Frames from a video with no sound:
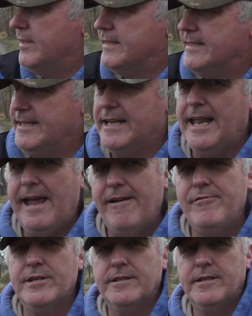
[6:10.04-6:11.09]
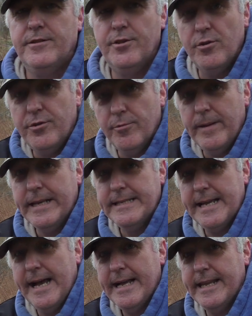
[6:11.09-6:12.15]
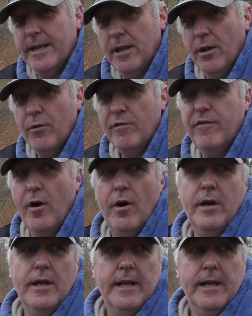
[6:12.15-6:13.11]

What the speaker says: there's still areas that we can target and look for.